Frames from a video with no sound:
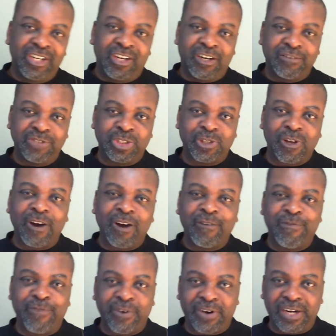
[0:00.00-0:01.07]
of His
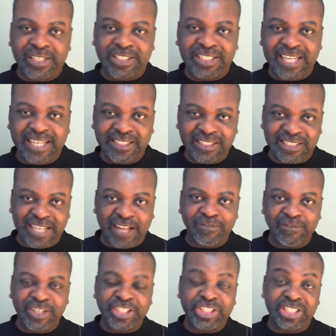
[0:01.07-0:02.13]
love for us and the
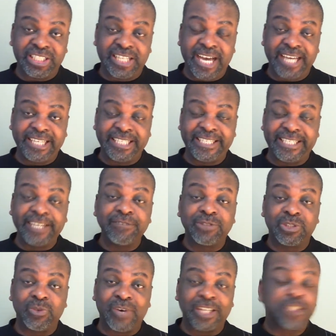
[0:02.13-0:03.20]
salvation that He gives
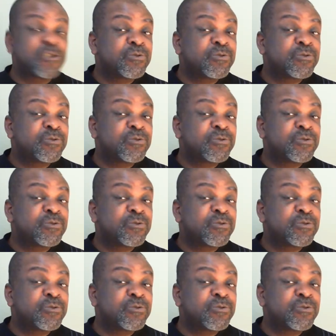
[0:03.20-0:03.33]
to us